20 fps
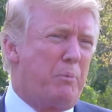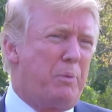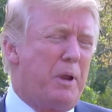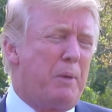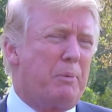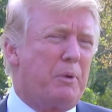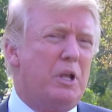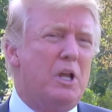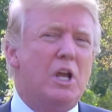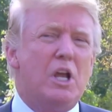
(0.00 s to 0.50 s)
other
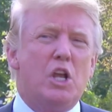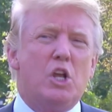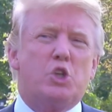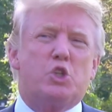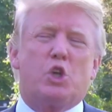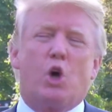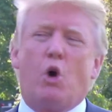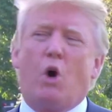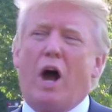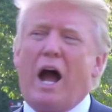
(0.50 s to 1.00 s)
people.
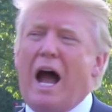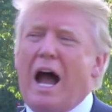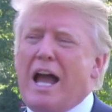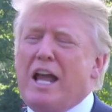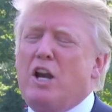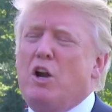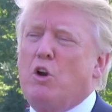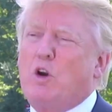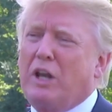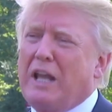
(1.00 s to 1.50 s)
So
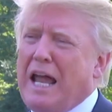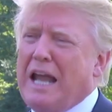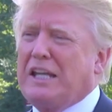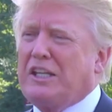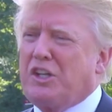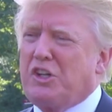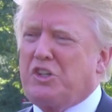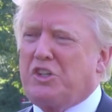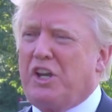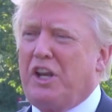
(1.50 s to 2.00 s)
I don't
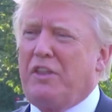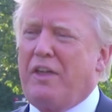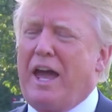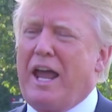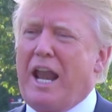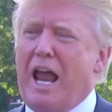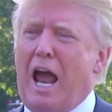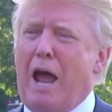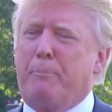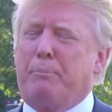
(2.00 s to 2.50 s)
like to see
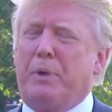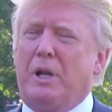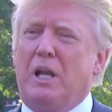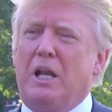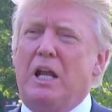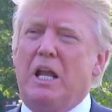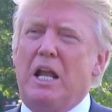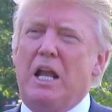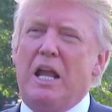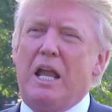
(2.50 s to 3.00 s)
that
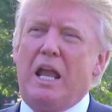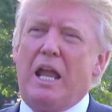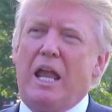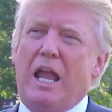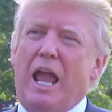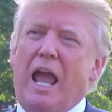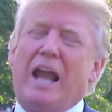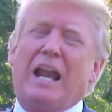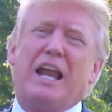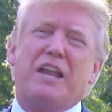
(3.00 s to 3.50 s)
happen.
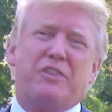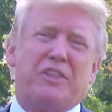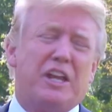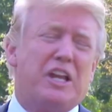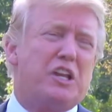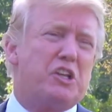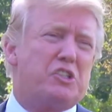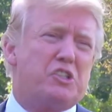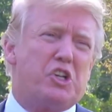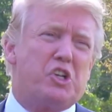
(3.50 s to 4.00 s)
And I
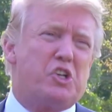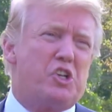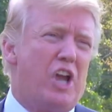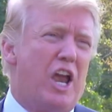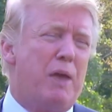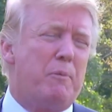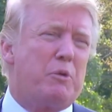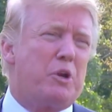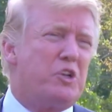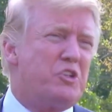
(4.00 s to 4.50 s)
think it's a
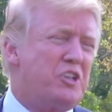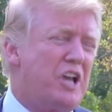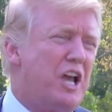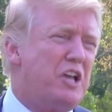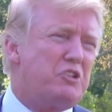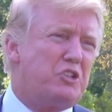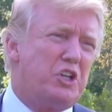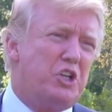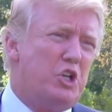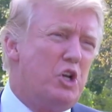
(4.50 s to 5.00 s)
shame because
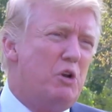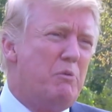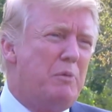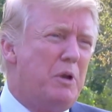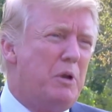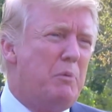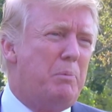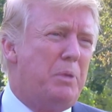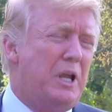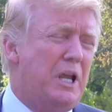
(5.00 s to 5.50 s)
as a
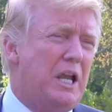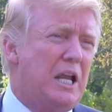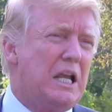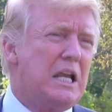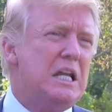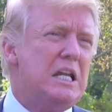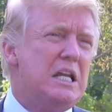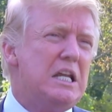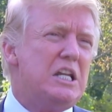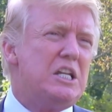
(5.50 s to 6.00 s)
human
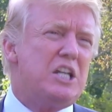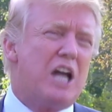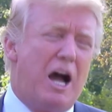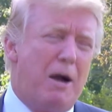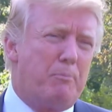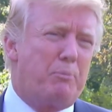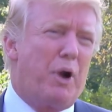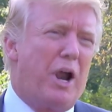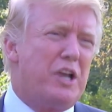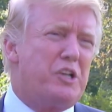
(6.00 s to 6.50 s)
being,
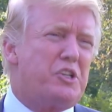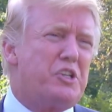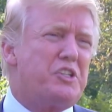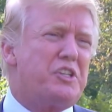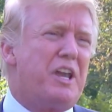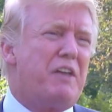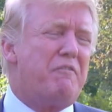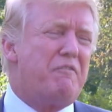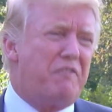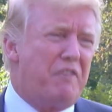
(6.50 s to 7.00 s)
Tom Price
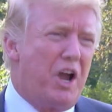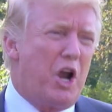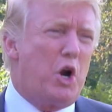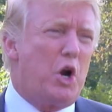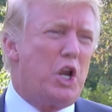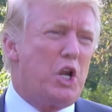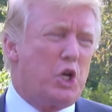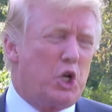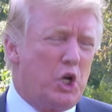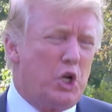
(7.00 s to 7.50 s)
is a
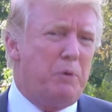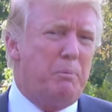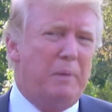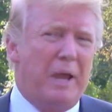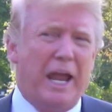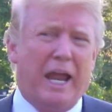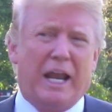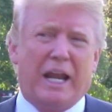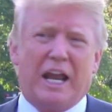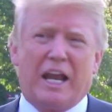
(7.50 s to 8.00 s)
very good
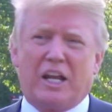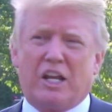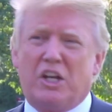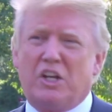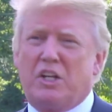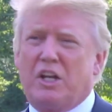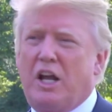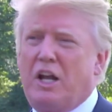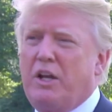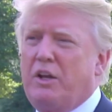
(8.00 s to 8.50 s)
man, I
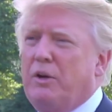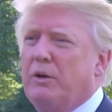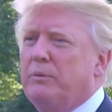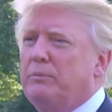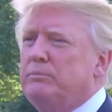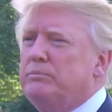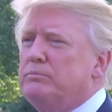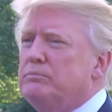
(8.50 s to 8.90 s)
can tell you.